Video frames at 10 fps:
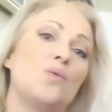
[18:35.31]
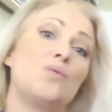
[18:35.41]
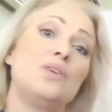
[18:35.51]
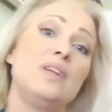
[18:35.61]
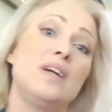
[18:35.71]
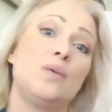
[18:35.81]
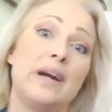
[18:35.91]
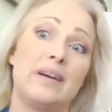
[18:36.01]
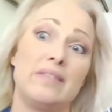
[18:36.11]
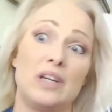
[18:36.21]
really
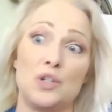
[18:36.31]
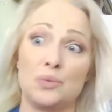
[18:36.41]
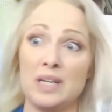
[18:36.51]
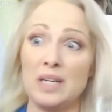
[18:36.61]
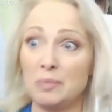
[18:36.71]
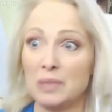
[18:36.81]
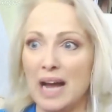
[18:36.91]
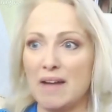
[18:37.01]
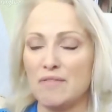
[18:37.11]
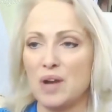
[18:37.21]
aware of their dream
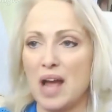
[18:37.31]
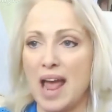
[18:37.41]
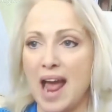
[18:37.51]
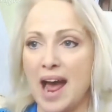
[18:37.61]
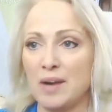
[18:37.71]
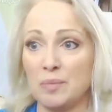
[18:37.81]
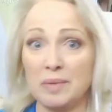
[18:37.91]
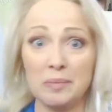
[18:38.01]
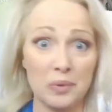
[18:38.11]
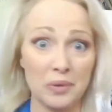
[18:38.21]
life and
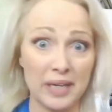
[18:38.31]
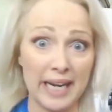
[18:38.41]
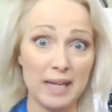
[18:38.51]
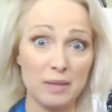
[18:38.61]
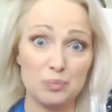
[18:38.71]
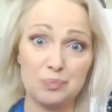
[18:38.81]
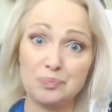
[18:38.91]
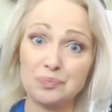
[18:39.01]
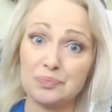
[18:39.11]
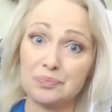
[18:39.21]
remembering it,
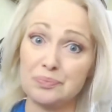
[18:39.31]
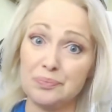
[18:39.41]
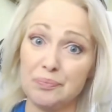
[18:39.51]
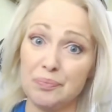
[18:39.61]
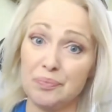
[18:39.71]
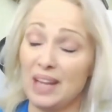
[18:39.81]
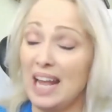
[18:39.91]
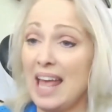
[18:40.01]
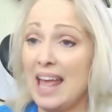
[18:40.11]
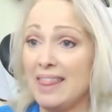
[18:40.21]

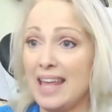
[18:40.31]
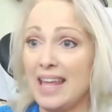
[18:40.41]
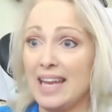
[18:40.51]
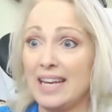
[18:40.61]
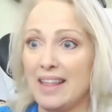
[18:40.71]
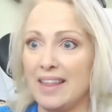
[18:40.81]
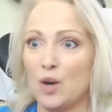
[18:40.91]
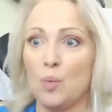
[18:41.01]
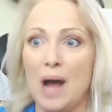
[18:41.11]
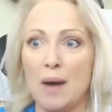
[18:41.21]
and then
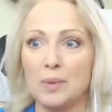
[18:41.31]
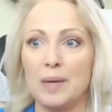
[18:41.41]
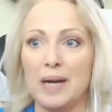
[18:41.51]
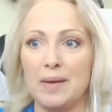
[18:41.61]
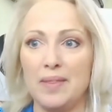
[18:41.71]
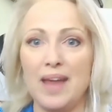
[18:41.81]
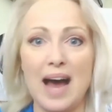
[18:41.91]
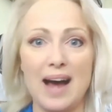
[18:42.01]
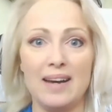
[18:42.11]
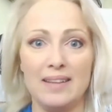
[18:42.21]
they're wowed by
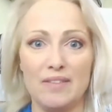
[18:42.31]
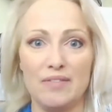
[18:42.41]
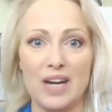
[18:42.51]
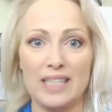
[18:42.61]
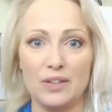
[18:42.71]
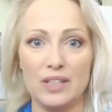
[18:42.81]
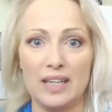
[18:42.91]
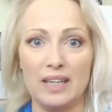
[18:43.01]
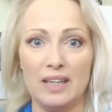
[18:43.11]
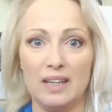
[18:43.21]
that, and they find out
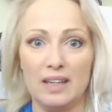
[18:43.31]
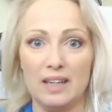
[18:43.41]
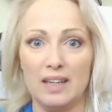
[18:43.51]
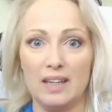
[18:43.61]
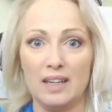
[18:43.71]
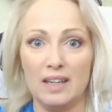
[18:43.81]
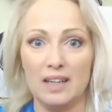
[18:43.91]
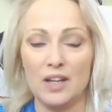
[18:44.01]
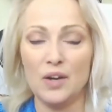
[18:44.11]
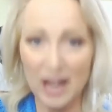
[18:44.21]
that
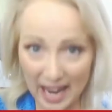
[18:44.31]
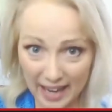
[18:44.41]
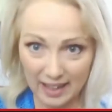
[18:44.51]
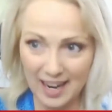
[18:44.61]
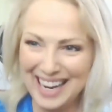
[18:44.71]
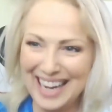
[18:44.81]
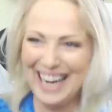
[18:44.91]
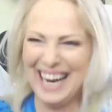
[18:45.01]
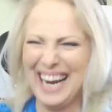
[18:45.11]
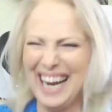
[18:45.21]
you can,
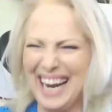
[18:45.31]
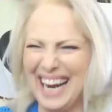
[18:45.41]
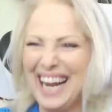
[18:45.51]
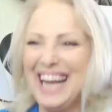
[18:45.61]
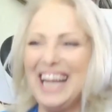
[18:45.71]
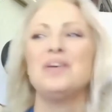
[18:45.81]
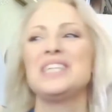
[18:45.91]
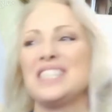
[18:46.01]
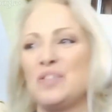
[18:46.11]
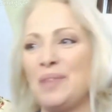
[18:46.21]

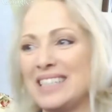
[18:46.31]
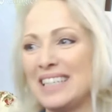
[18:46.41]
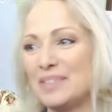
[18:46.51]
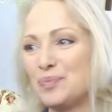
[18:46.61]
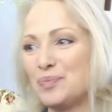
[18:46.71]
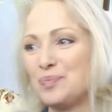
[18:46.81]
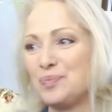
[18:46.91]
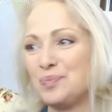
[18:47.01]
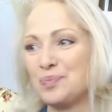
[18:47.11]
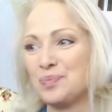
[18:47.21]
which is amazing.
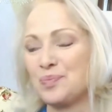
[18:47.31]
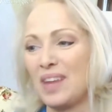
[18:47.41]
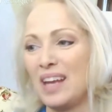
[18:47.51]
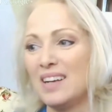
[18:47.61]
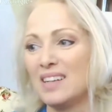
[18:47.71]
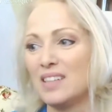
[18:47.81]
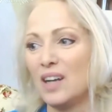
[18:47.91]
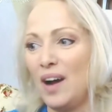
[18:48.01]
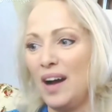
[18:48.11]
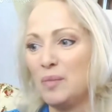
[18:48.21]
So
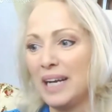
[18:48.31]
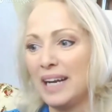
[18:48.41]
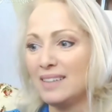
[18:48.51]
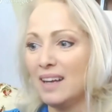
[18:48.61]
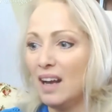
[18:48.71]
I guess